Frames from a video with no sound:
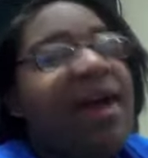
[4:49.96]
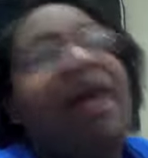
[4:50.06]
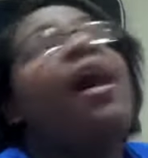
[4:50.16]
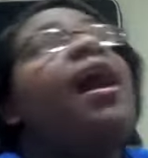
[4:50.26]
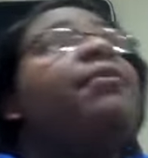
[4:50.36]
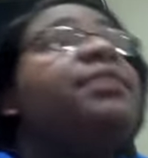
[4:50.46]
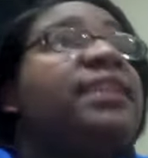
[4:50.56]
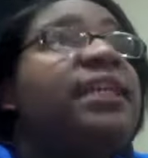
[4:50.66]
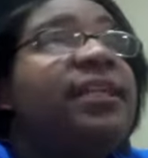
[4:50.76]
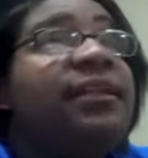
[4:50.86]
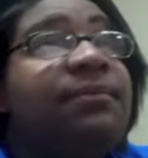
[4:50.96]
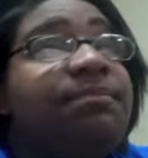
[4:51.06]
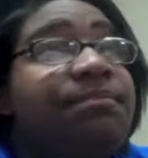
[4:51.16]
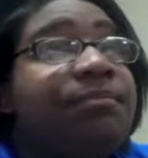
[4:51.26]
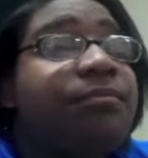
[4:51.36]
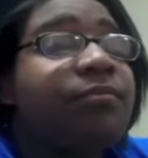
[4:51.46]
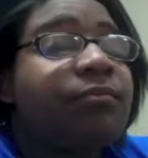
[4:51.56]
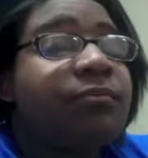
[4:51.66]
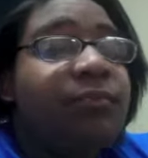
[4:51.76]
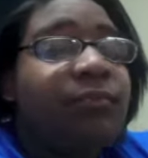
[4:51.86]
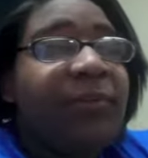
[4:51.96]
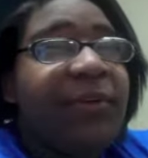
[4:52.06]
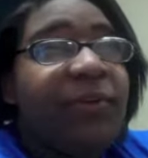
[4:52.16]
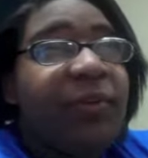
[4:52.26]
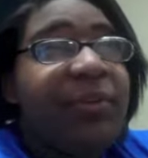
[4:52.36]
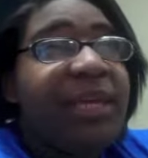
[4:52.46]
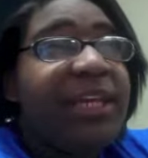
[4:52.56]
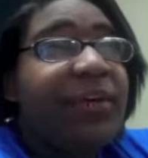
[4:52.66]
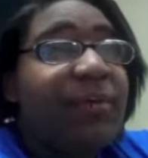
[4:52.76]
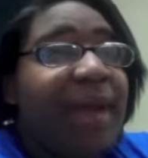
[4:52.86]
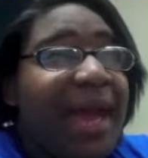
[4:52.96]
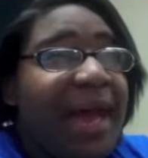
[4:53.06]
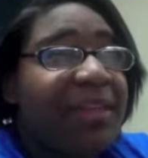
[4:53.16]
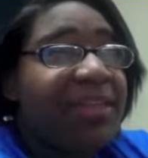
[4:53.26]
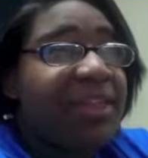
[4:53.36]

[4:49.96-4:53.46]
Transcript: i was in remedial math